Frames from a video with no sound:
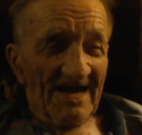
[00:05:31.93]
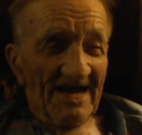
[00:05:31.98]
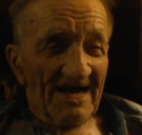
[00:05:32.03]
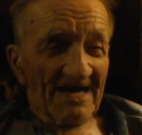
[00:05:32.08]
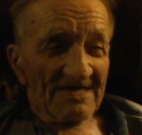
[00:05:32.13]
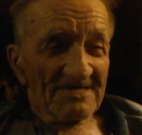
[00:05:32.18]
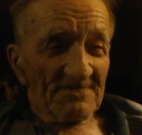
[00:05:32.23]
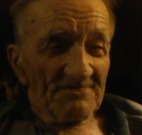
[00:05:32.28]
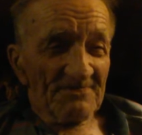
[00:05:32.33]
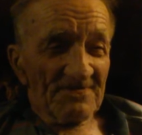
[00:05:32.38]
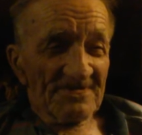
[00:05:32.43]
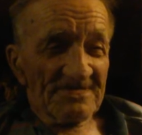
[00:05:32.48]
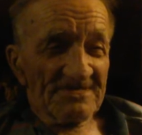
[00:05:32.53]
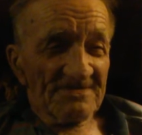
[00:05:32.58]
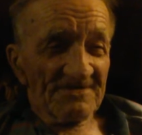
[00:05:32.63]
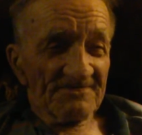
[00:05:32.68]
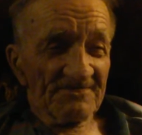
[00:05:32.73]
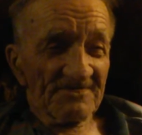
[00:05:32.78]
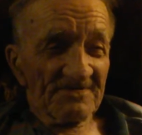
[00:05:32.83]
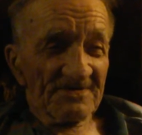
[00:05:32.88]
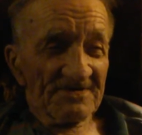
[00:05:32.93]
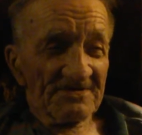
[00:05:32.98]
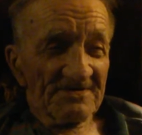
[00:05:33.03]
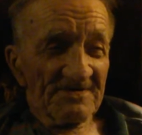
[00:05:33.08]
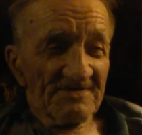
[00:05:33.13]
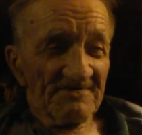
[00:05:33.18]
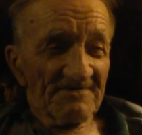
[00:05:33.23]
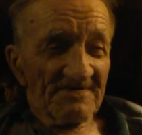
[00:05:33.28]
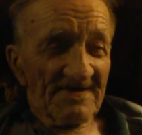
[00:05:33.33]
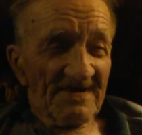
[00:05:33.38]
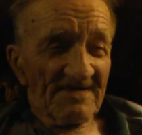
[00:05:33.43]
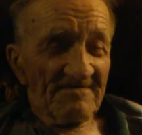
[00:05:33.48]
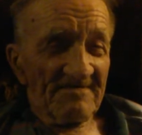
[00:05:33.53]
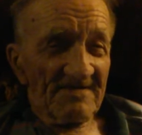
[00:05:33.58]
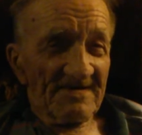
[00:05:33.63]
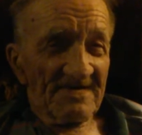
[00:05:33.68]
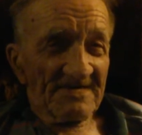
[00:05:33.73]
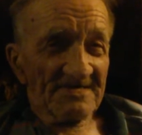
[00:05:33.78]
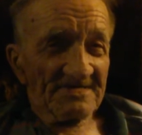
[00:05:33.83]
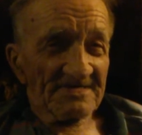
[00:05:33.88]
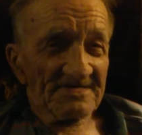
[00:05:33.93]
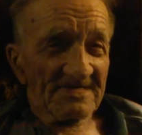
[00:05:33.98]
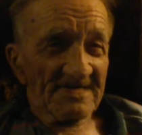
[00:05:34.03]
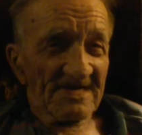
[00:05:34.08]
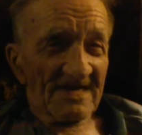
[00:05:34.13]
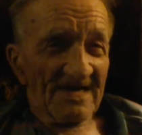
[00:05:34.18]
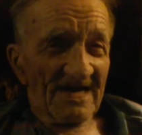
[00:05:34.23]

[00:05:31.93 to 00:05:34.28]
I was a prisoner for 35 days.